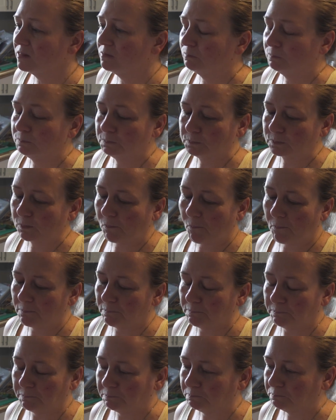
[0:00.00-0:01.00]
And my
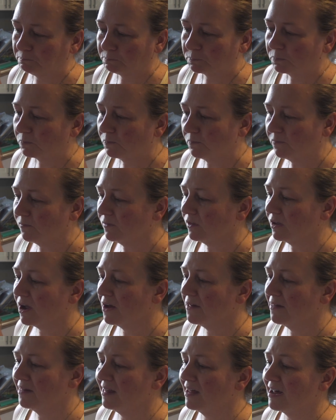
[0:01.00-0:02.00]
mom's now has
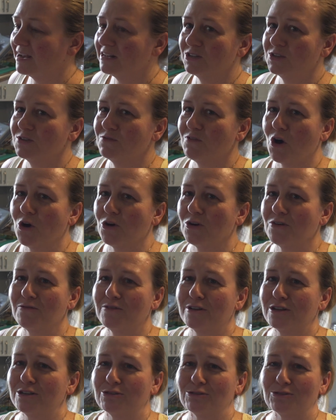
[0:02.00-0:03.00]
sugar. Lots of
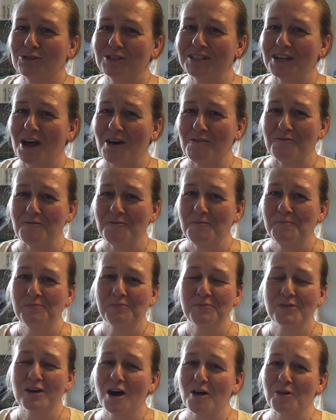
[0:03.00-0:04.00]
artificial stuff,
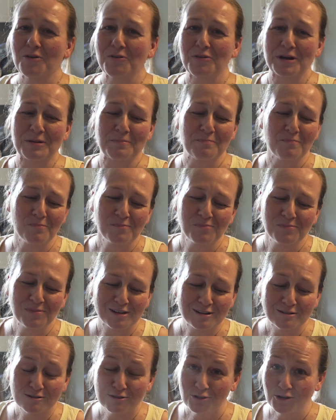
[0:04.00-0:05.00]
coloring,
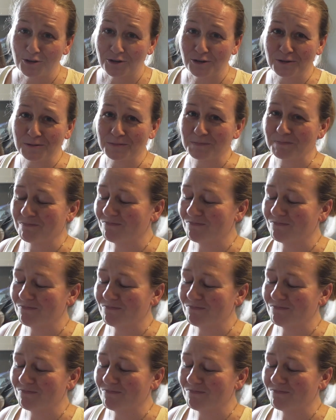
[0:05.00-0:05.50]
sugar.